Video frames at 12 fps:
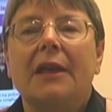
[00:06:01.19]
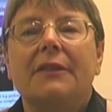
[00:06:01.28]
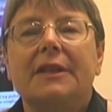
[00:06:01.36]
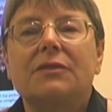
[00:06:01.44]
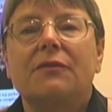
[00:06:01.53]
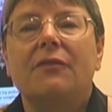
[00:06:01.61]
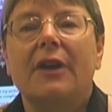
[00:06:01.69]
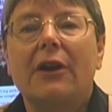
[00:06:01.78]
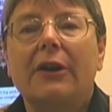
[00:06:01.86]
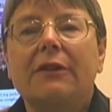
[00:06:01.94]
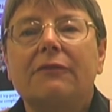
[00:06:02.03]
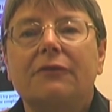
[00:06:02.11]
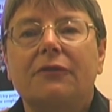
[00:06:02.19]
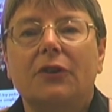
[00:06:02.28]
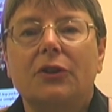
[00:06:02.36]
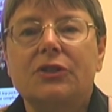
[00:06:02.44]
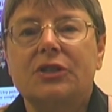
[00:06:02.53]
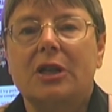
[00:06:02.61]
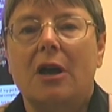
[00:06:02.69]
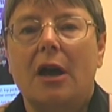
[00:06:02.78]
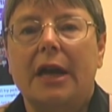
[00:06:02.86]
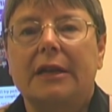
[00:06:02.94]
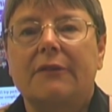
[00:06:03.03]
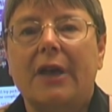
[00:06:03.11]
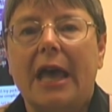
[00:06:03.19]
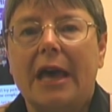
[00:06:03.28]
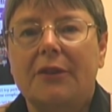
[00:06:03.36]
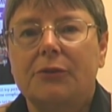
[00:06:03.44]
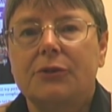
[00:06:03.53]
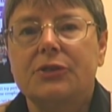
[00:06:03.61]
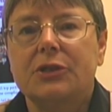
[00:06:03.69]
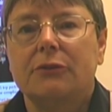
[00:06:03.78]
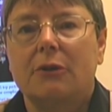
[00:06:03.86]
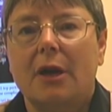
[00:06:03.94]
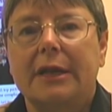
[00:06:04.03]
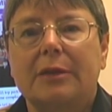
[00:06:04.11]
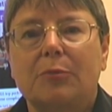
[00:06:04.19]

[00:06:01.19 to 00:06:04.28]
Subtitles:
This very first kind of atherosclerotic